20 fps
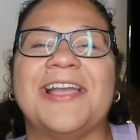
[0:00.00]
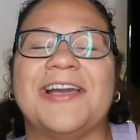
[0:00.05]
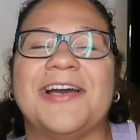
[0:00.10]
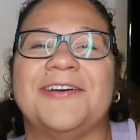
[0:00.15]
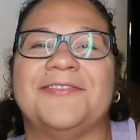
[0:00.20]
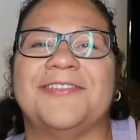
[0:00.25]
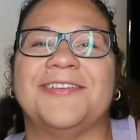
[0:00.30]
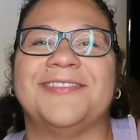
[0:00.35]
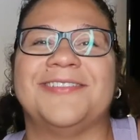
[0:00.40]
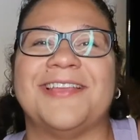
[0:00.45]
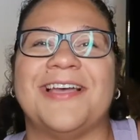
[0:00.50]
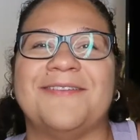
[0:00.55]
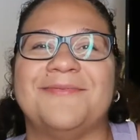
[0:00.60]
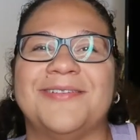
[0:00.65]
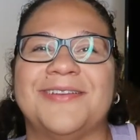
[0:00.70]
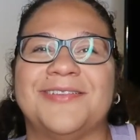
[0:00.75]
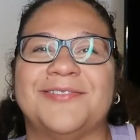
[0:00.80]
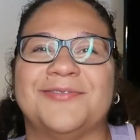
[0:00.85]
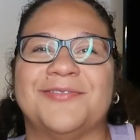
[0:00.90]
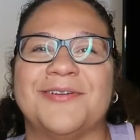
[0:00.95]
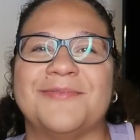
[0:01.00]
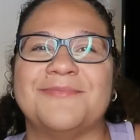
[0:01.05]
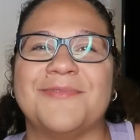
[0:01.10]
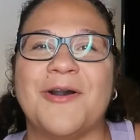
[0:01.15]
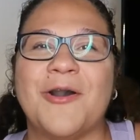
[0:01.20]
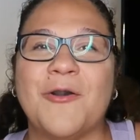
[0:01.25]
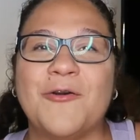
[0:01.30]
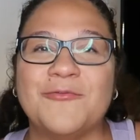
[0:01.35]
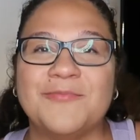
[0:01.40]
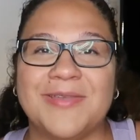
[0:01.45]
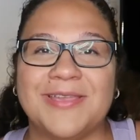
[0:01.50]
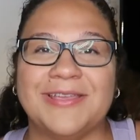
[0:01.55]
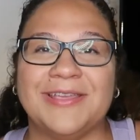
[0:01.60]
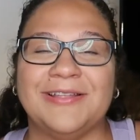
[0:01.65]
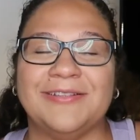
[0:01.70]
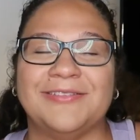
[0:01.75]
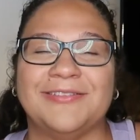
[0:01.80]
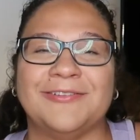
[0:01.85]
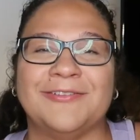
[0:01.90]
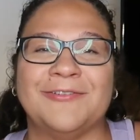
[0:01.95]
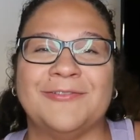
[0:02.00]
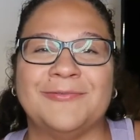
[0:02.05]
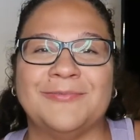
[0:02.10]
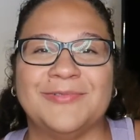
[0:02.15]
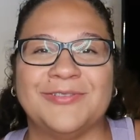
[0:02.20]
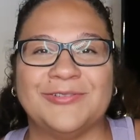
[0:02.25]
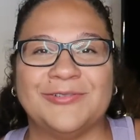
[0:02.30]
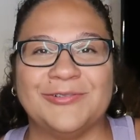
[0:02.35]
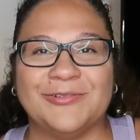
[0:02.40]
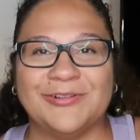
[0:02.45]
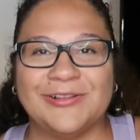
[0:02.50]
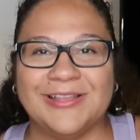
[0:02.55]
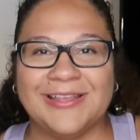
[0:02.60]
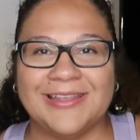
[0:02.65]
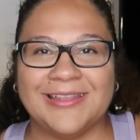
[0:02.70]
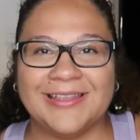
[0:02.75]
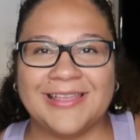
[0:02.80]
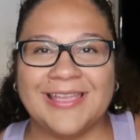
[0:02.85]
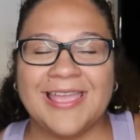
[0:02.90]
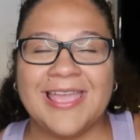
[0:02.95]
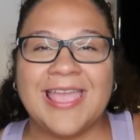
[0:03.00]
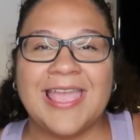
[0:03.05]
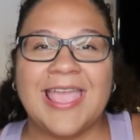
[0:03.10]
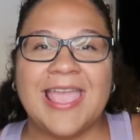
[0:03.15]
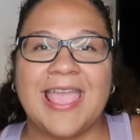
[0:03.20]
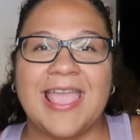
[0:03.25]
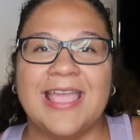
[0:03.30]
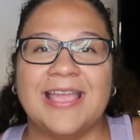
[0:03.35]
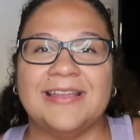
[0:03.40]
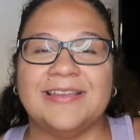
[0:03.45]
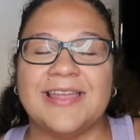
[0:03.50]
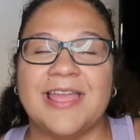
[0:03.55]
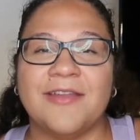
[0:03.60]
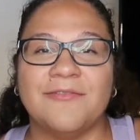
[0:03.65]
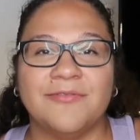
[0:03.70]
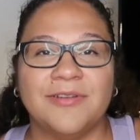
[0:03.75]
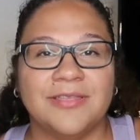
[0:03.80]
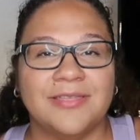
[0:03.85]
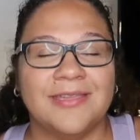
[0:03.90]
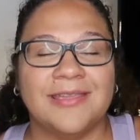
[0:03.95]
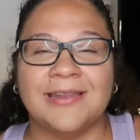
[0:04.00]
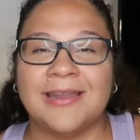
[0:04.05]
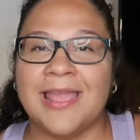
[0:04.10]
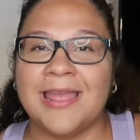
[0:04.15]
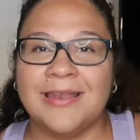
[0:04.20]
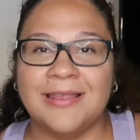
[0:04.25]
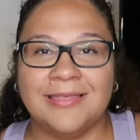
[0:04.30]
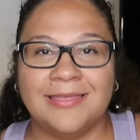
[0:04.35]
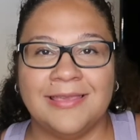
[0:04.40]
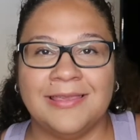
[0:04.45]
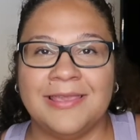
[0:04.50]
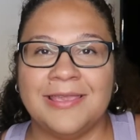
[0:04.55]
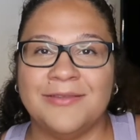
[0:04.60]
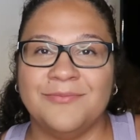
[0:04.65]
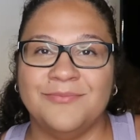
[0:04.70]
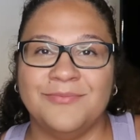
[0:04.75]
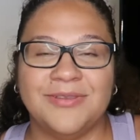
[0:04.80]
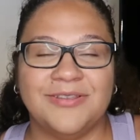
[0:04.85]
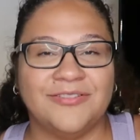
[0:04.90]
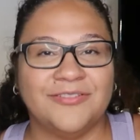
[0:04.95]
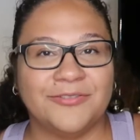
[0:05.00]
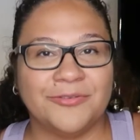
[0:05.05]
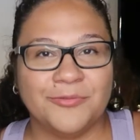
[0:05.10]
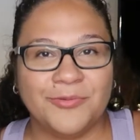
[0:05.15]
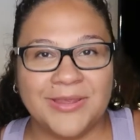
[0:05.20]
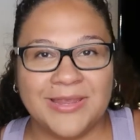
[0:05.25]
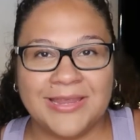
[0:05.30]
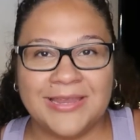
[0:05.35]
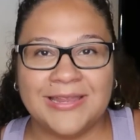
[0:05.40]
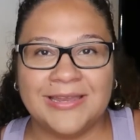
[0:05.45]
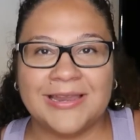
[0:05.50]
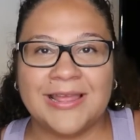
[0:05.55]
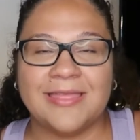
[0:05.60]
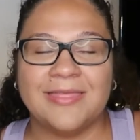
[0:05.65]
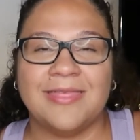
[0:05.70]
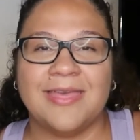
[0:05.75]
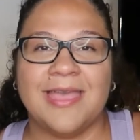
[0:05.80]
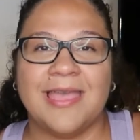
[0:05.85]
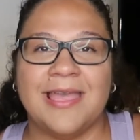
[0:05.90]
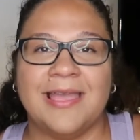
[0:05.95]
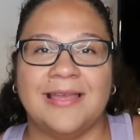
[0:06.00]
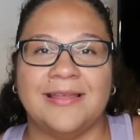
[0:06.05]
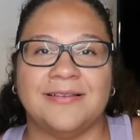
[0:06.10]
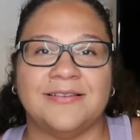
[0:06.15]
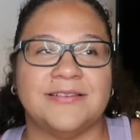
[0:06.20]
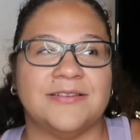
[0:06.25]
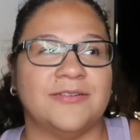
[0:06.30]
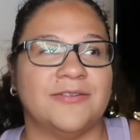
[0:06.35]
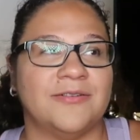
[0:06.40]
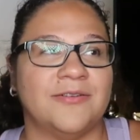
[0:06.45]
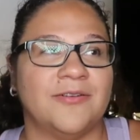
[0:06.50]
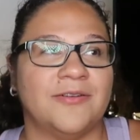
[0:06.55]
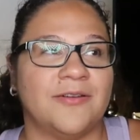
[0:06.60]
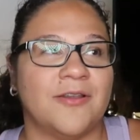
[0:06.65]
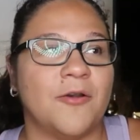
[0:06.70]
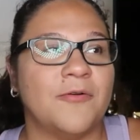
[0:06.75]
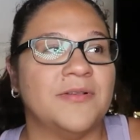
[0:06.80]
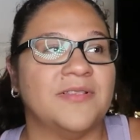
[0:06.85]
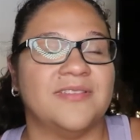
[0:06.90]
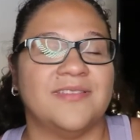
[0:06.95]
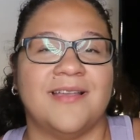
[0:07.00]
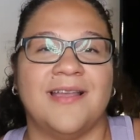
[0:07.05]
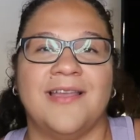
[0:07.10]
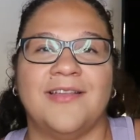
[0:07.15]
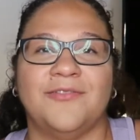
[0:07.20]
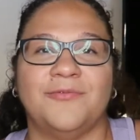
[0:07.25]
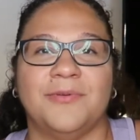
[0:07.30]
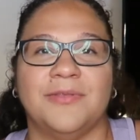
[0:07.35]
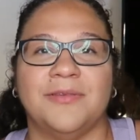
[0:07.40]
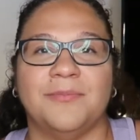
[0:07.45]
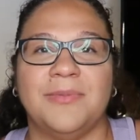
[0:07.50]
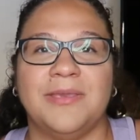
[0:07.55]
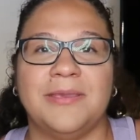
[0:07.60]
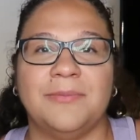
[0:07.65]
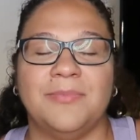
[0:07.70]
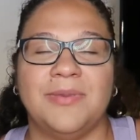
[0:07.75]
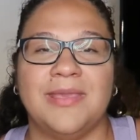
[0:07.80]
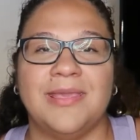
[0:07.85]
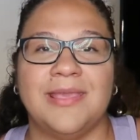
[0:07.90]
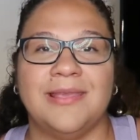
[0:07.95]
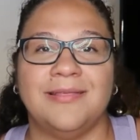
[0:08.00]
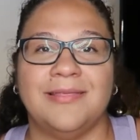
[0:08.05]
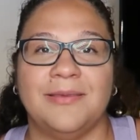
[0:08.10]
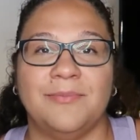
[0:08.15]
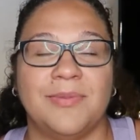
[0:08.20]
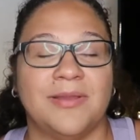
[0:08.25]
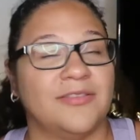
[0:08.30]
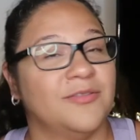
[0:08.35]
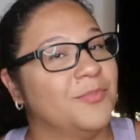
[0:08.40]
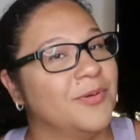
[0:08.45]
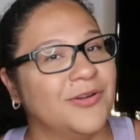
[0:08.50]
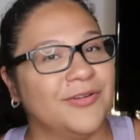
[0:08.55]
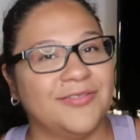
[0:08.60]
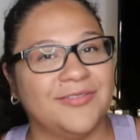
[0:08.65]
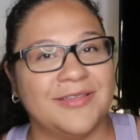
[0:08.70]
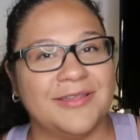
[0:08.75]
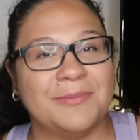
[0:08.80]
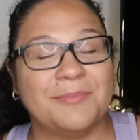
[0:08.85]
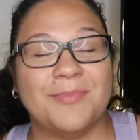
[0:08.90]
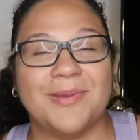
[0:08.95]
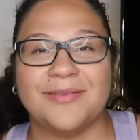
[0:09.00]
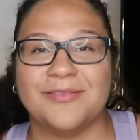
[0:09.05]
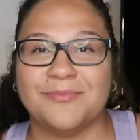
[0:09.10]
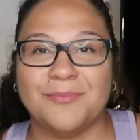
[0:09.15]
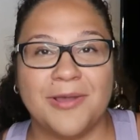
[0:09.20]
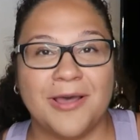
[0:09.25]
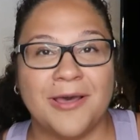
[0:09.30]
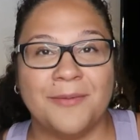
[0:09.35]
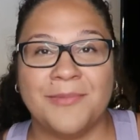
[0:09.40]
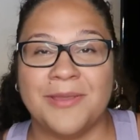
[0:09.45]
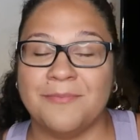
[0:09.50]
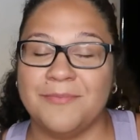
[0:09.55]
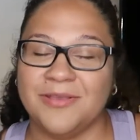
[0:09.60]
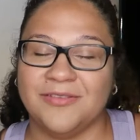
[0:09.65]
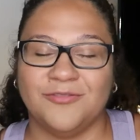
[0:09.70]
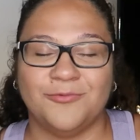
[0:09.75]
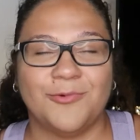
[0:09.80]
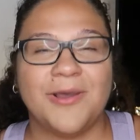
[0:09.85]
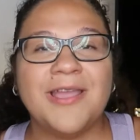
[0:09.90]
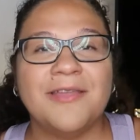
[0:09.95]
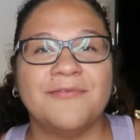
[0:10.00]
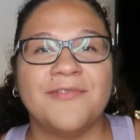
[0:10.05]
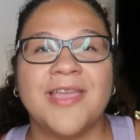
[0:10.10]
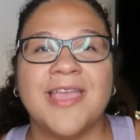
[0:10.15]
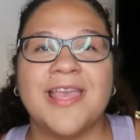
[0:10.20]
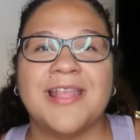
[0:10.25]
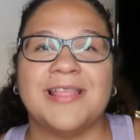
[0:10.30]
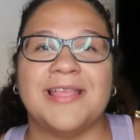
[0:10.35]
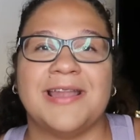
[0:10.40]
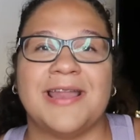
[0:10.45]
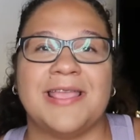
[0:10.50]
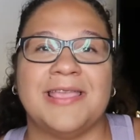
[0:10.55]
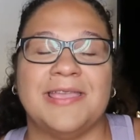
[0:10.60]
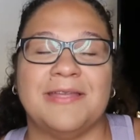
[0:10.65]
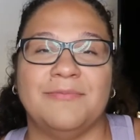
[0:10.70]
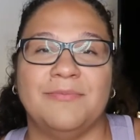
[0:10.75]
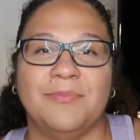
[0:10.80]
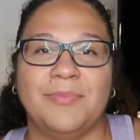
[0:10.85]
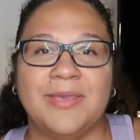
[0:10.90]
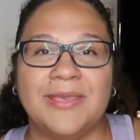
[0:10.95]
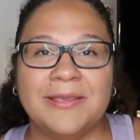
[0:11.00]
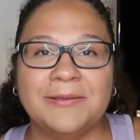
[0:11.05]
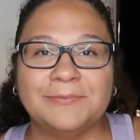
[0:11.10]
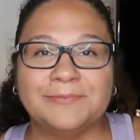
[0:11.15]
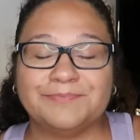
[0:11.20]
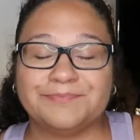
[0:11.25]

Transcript: I cover topics from homemaking to homeschooling and everything and anything in between that coincides with me being the best person, best mom, and best wife that I can be.